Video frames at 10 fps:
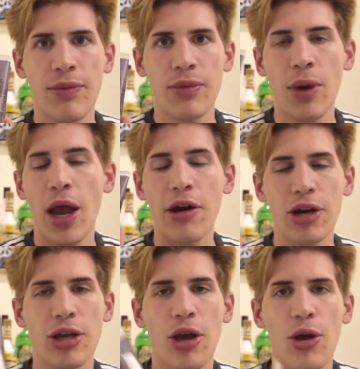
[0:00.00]
my
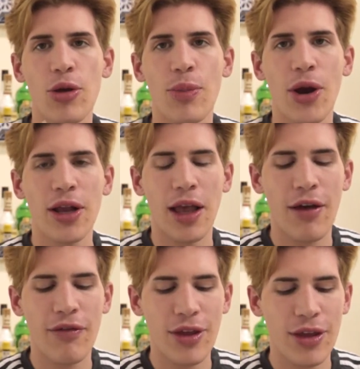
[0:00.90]
Aranco Park
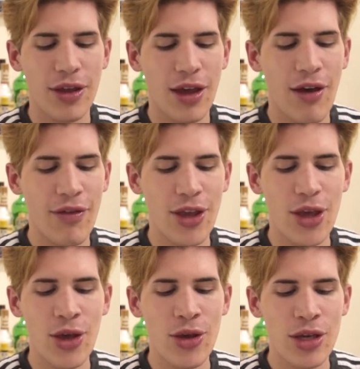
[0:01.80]
Avenue